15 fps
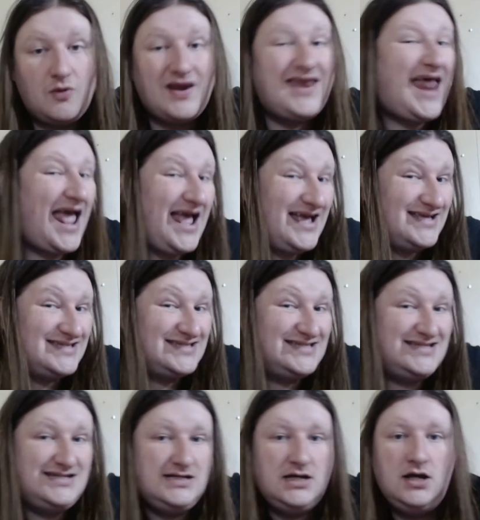in haste.
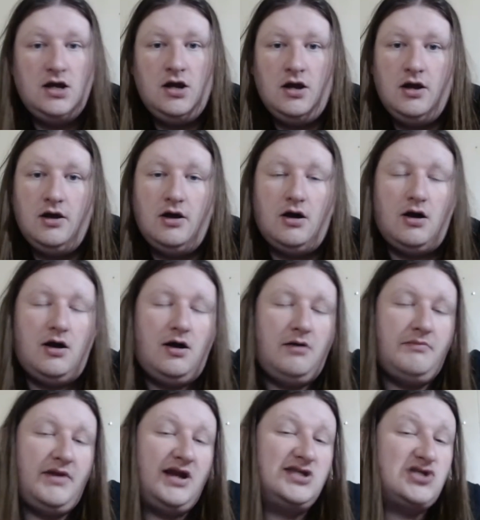
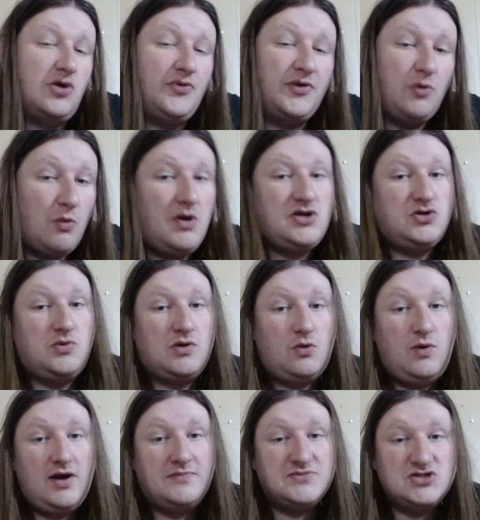And it's only 1 to equip.